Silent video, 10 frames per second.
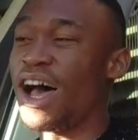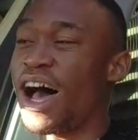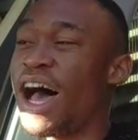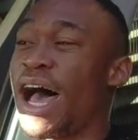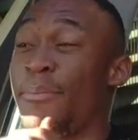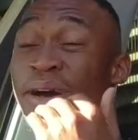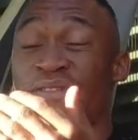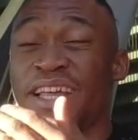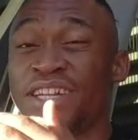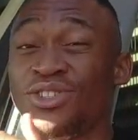
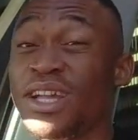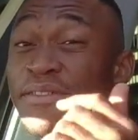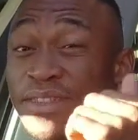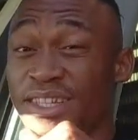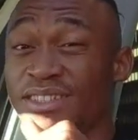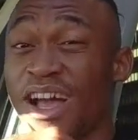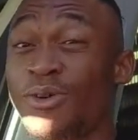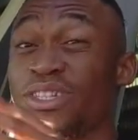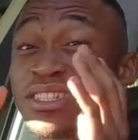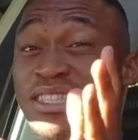Above that you have this
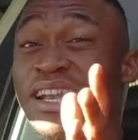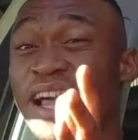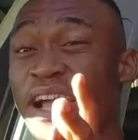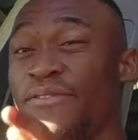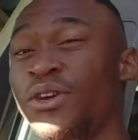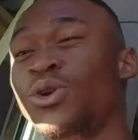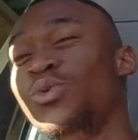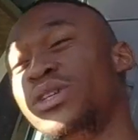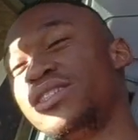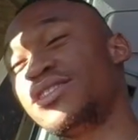car, which is the Life,
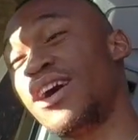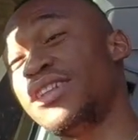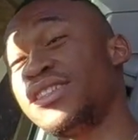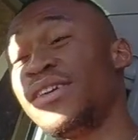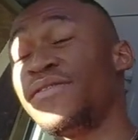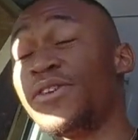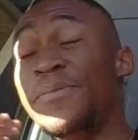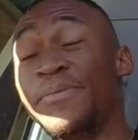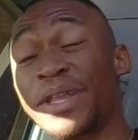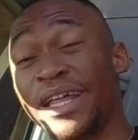which starts
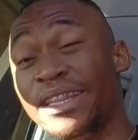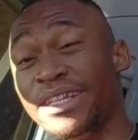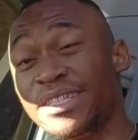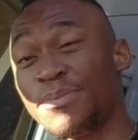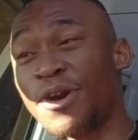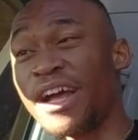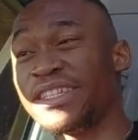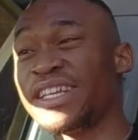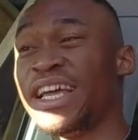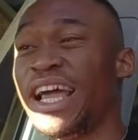from this price,